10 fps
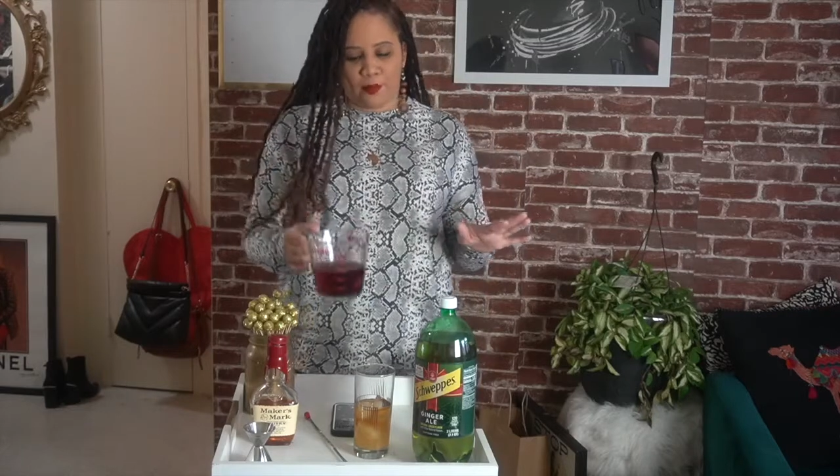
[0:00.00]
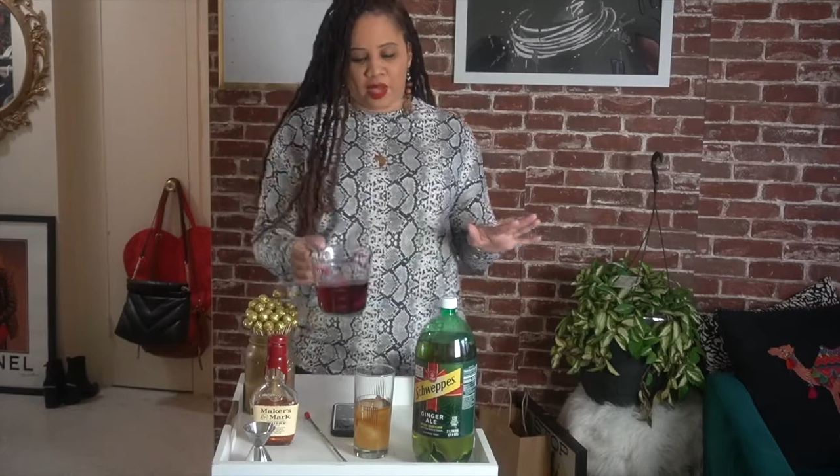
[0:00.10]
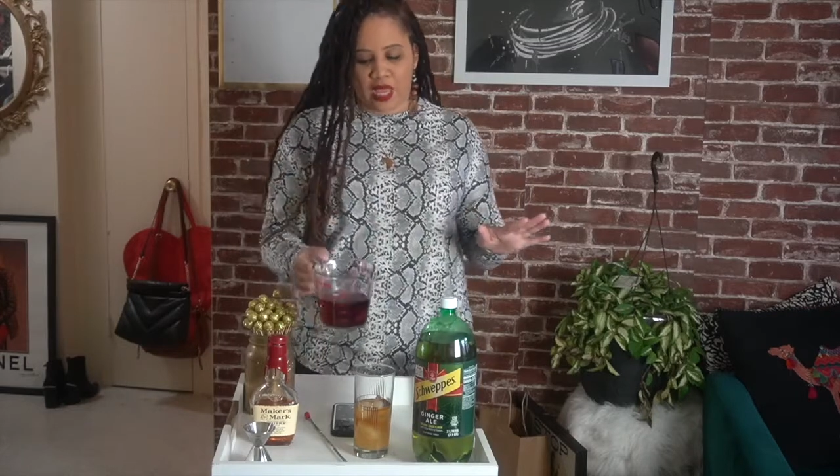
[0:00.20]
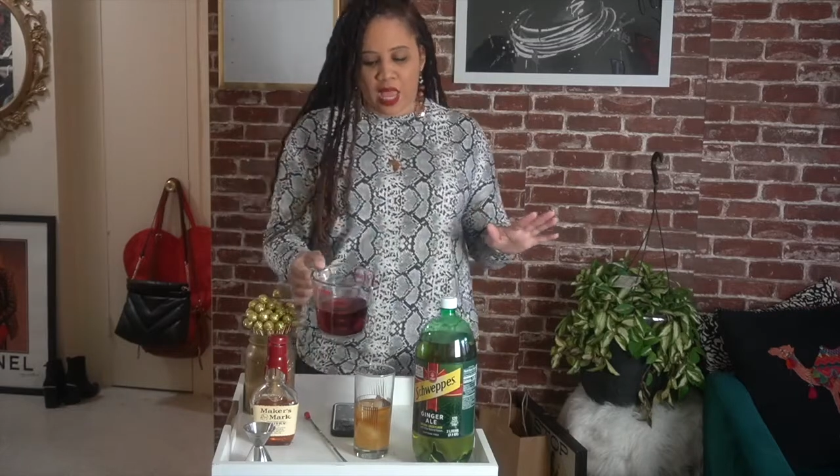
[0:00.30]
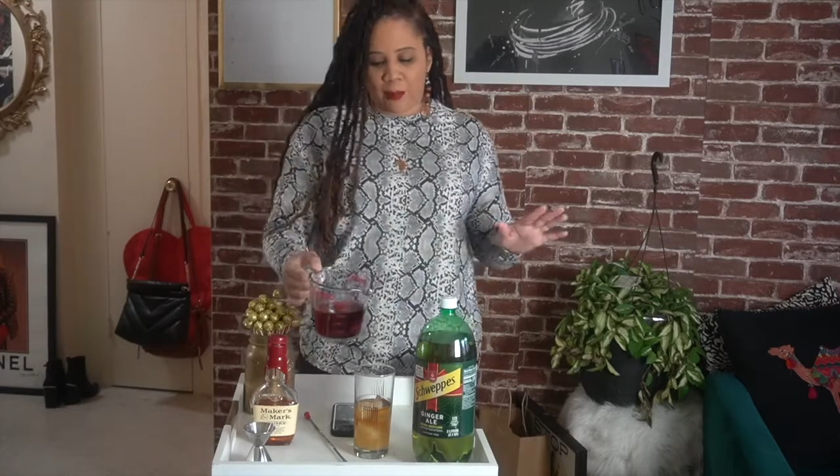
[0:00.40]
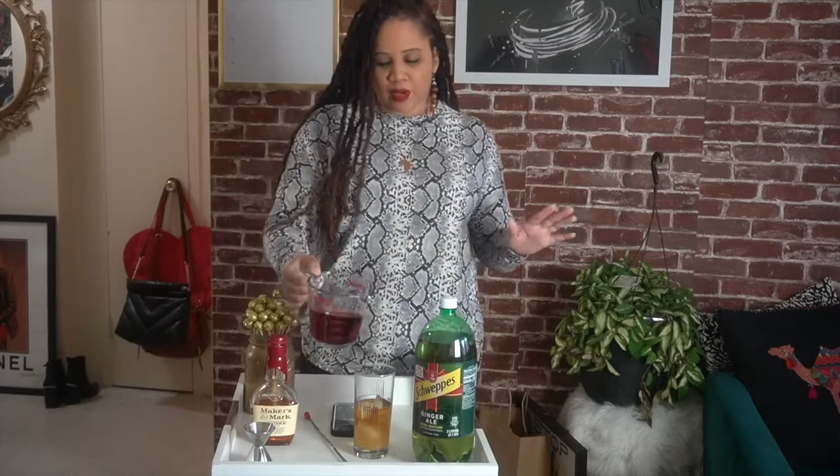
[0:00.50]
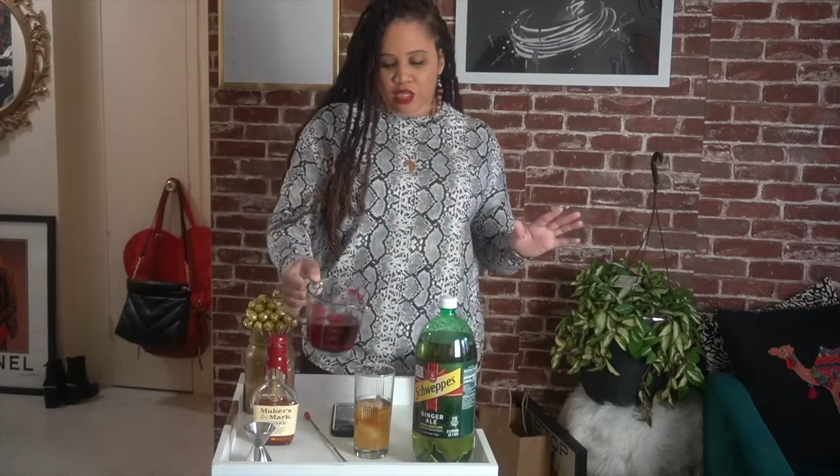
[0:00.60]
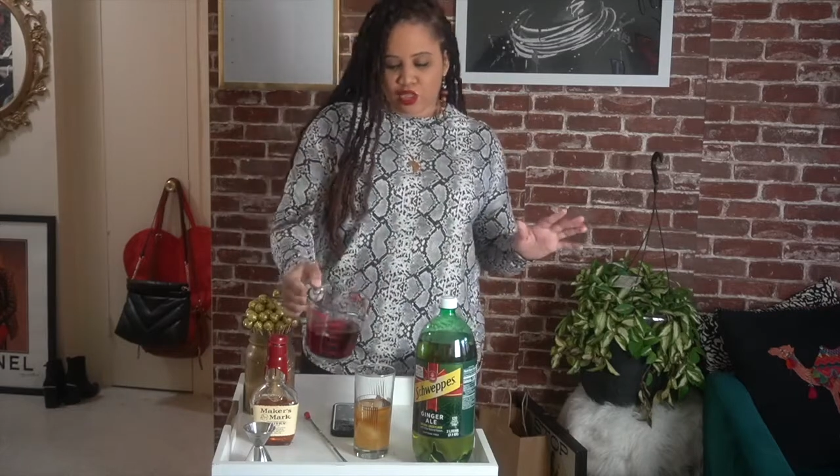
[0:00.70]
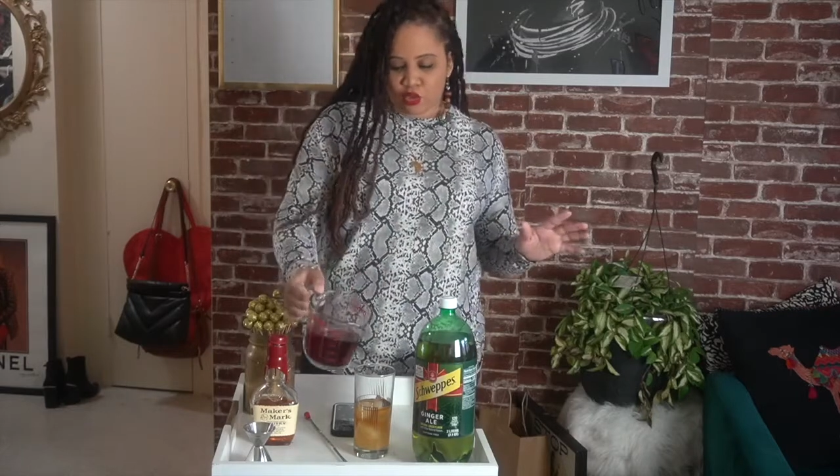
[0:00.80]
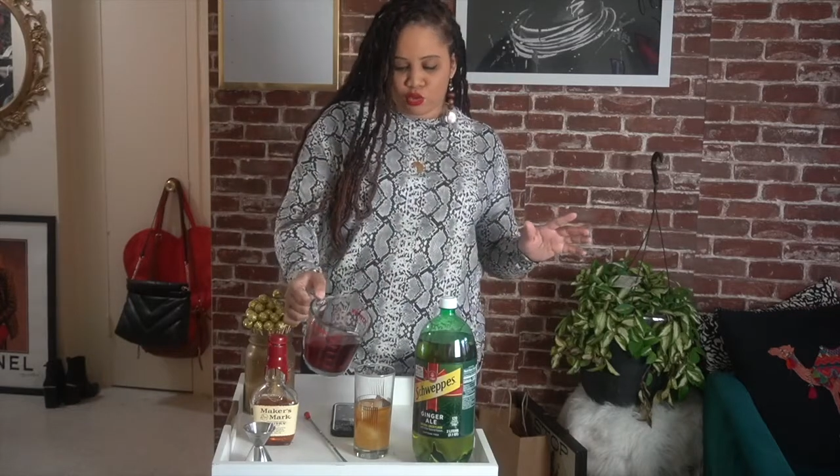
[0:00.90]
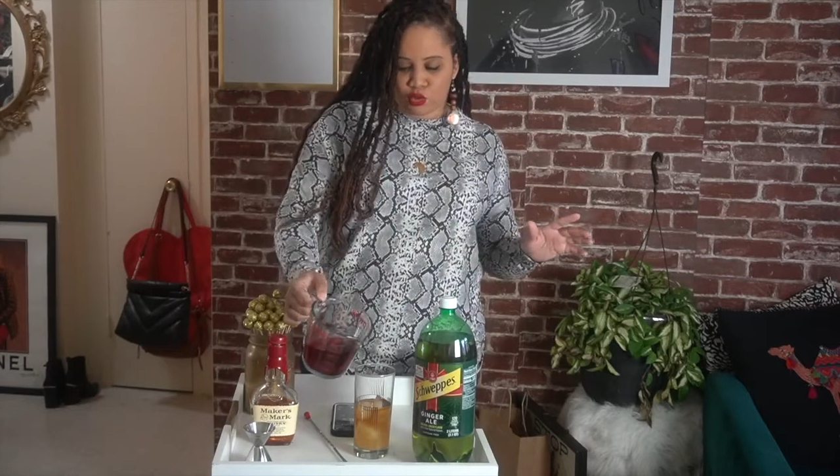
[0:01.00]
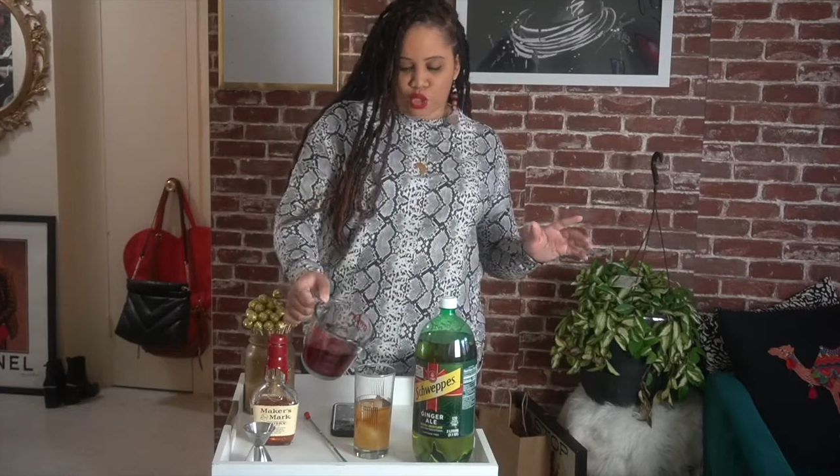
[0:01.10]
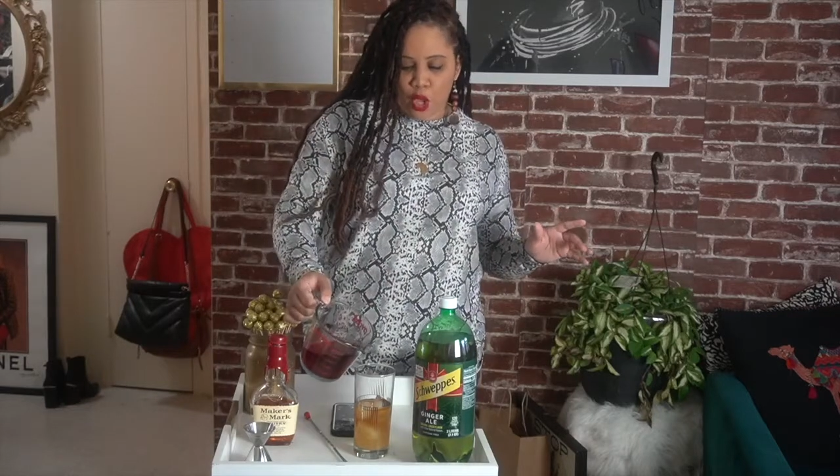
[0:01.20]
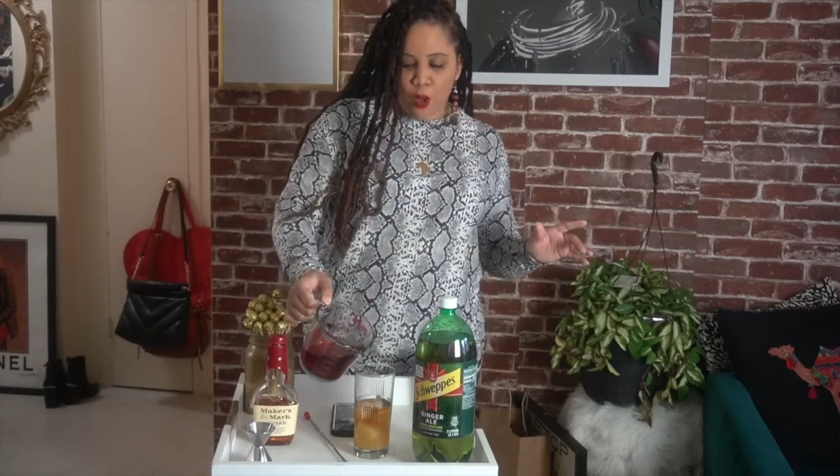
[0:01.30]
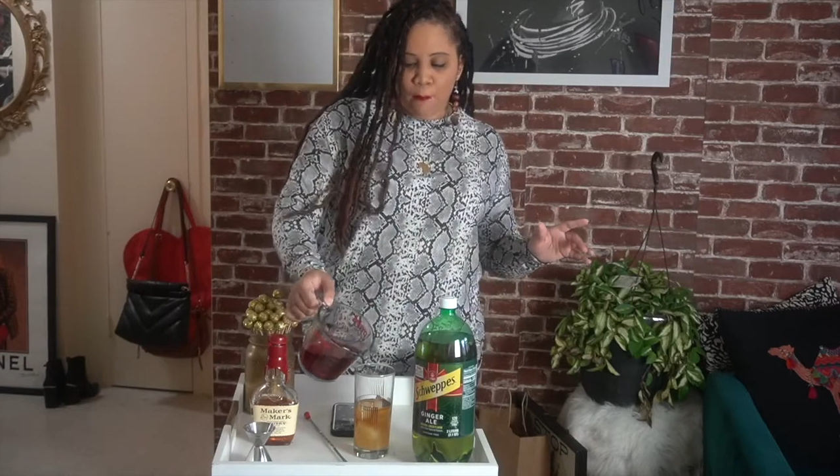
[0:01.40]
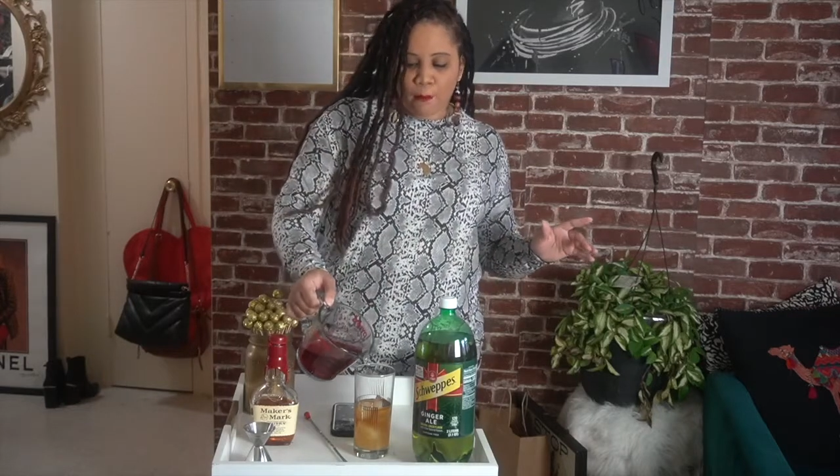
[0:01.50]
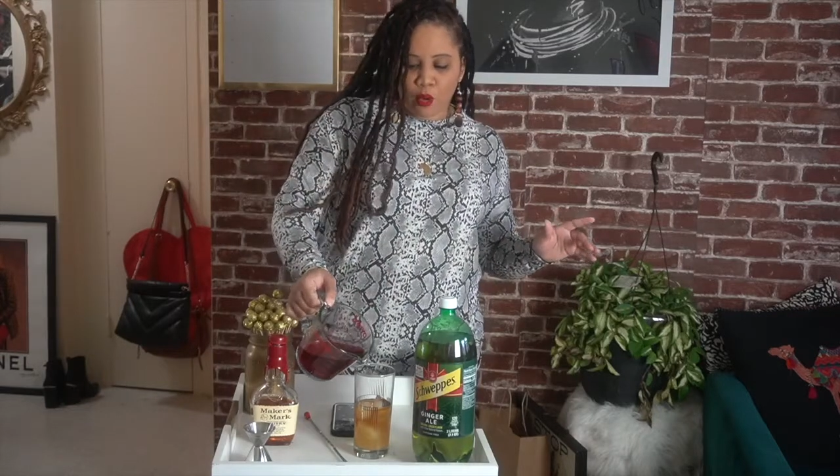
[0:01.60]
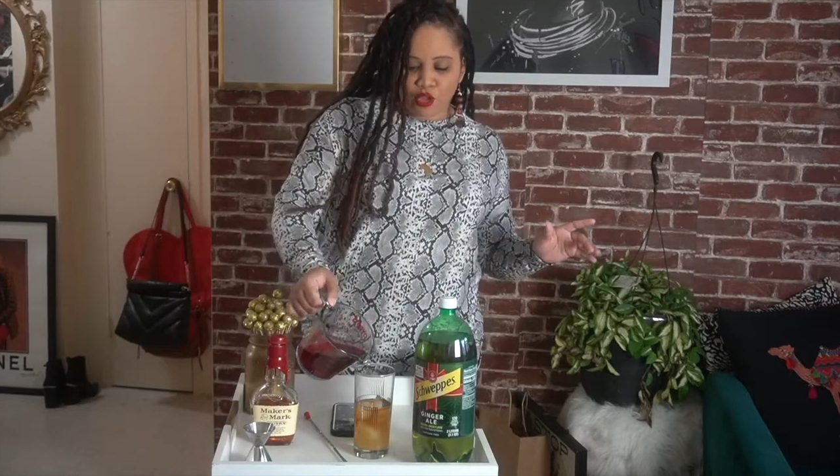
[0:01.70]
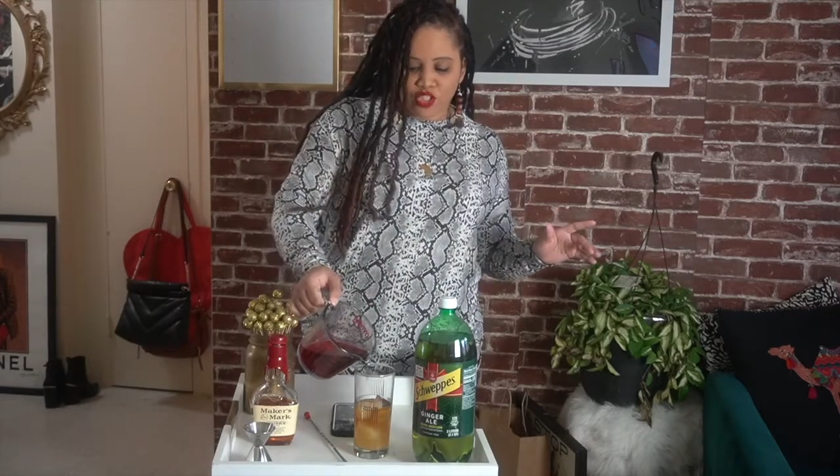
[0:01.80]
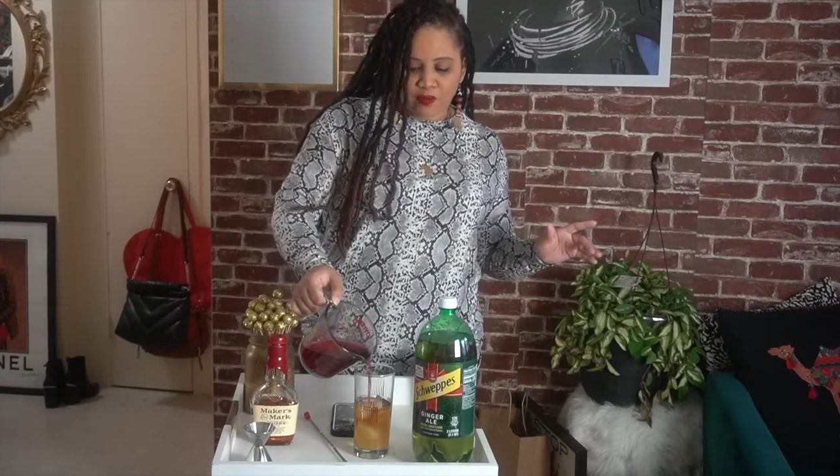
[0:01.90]
but I'm gonna use
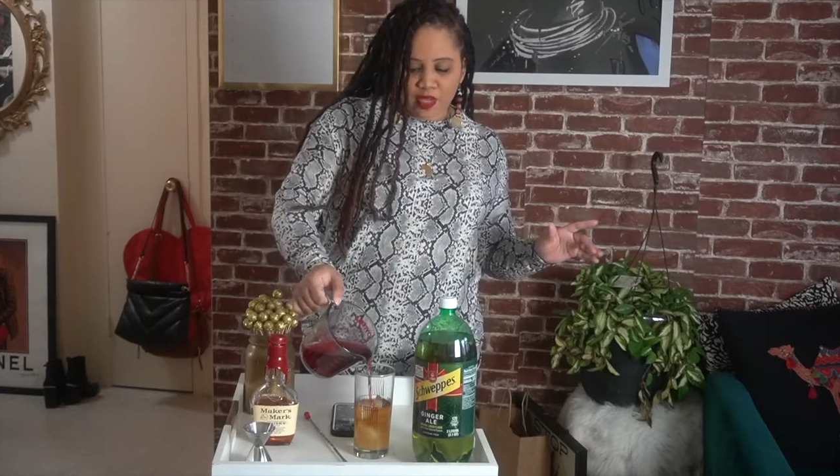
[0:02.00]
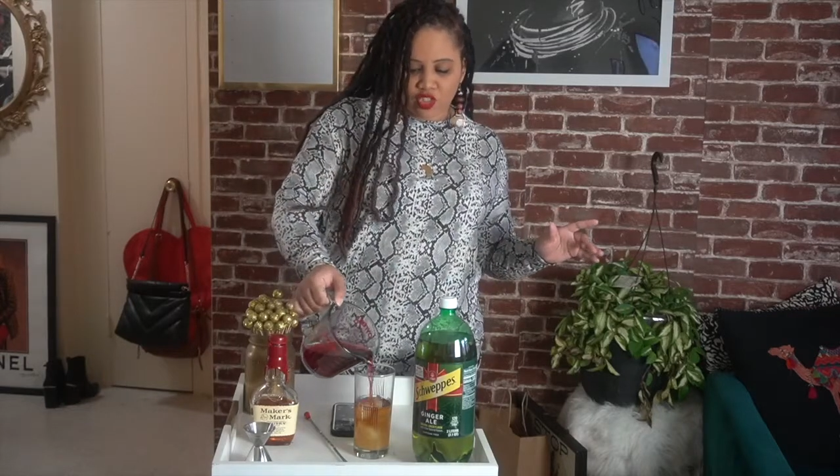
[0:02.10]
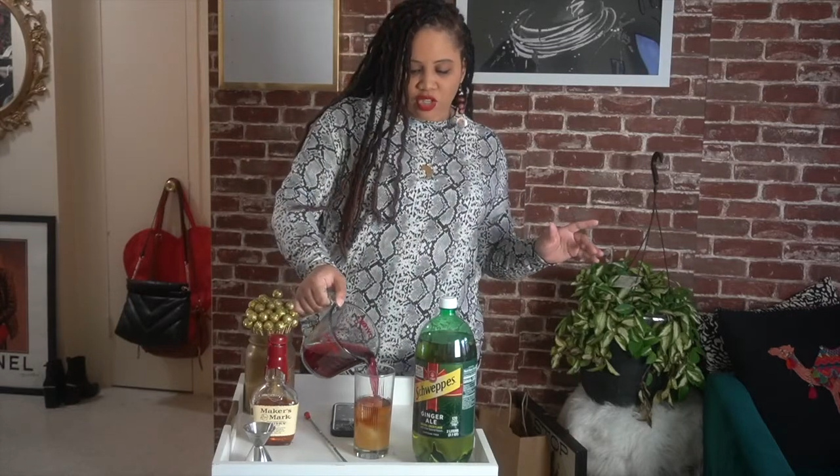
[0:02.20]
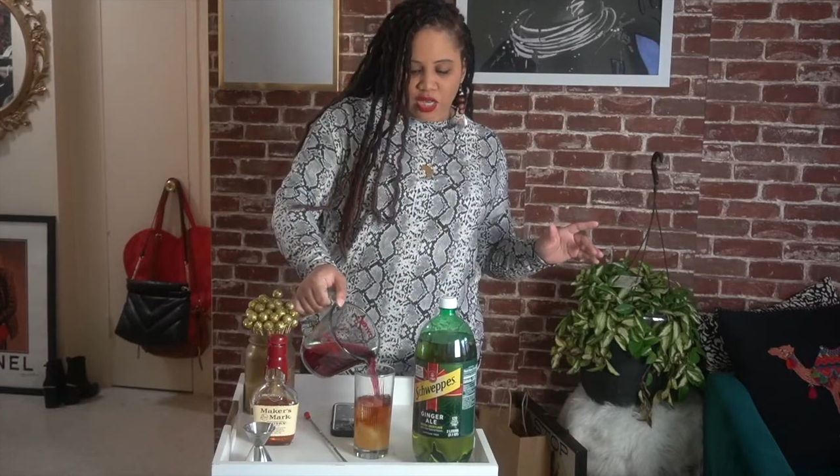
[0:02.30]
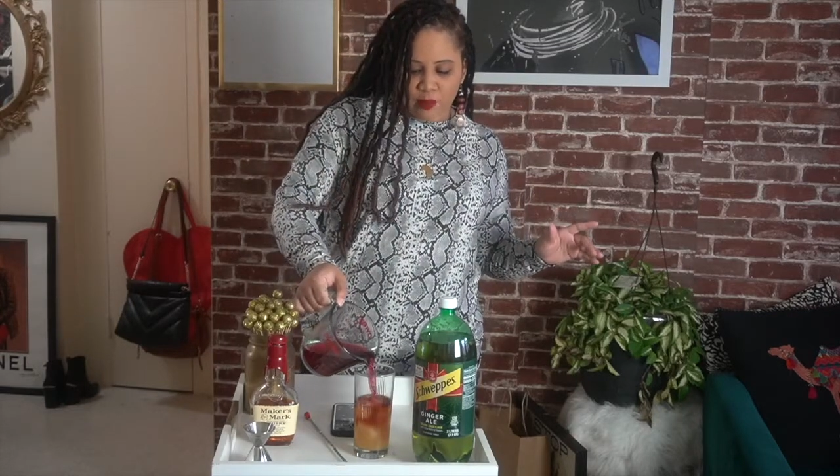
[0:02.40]
most of my drink,